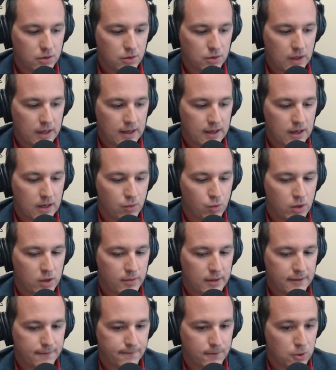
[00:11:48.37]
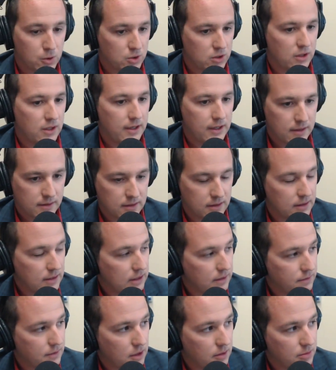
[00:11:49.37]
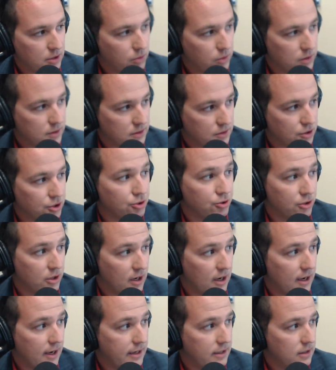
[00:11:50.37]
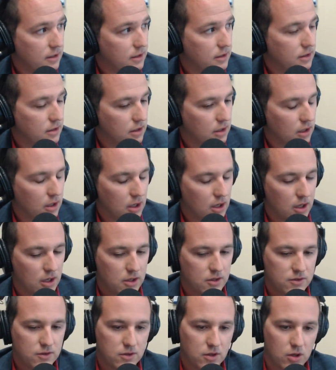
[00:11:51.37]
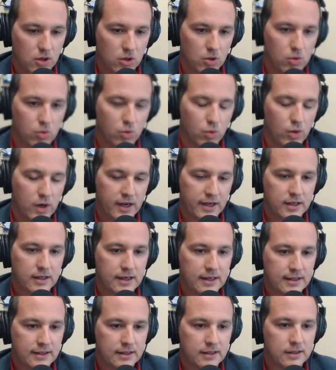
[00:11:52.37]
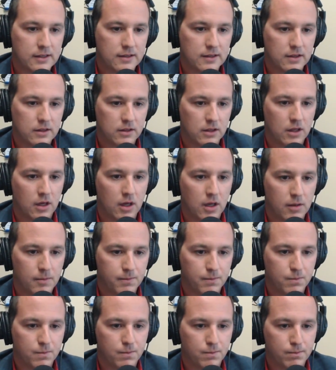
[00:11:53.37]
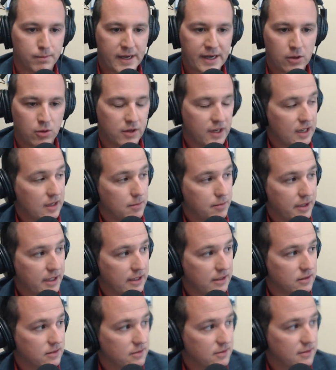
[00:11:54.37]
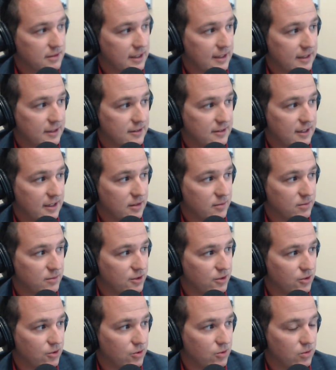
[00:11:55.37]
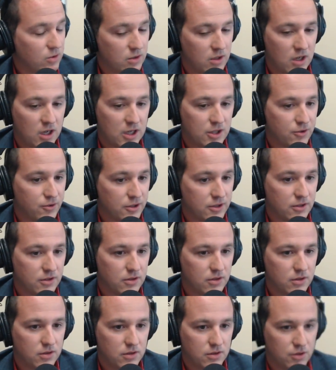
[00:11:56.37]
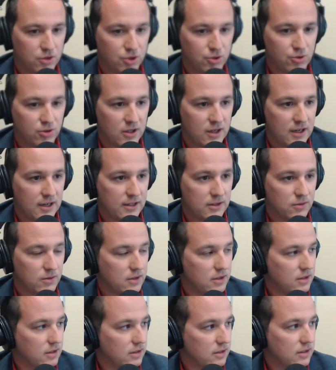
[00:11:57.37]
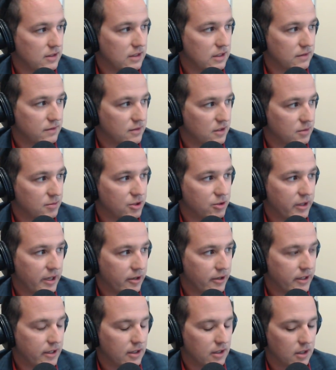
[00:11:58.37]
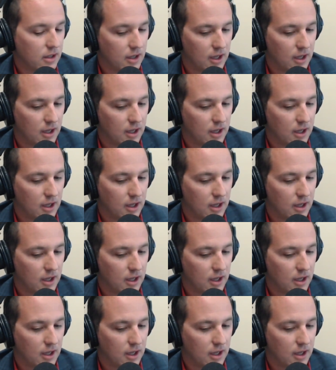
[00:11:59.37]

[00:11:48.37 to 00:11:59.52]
one of my first clients in DFW was a junior high. So I did this mail campaign, and I sent them to 100 junior highs within the DFW area.